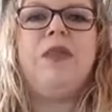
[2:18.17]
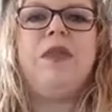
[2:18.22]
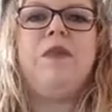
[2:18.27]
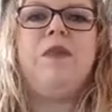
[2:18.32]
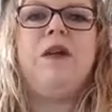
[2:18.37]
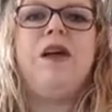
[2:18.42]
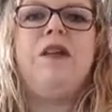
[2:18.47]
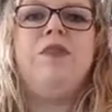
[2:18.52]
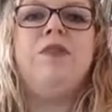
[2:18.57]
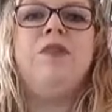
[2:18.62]

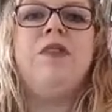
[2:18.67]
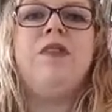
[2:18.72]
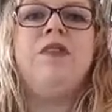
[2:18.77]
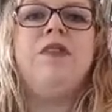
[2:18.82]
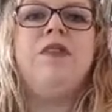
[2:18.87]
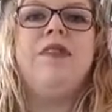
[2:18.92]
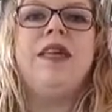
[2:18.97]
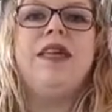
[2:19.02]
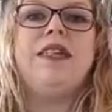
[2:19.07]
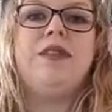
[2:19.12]
Well,
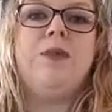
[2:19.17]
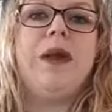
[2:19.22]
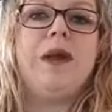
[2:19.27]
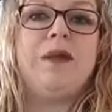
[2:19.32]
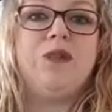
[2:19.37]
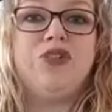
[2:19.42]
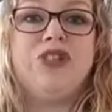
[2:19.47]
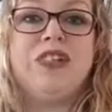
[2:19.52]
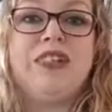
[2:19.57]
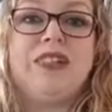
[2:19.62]
that's
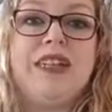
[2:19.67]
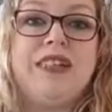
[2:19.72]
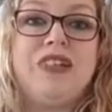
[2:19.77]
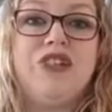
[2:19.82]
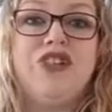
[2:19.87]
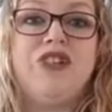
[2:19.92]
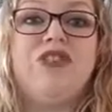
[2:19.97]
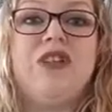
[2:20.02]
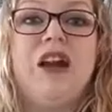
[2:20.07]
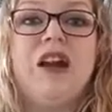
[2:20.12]
boundaries, that's
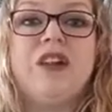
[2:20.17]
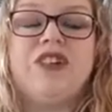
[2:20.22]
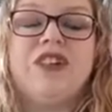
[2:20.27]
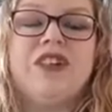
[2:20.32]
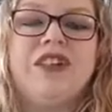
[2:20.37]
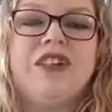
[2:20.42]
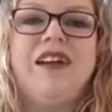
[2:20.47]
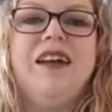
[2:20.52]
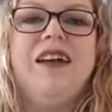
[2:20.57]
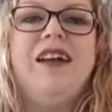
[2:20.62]

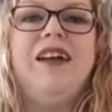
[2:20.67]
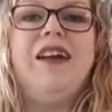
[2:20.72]
structure.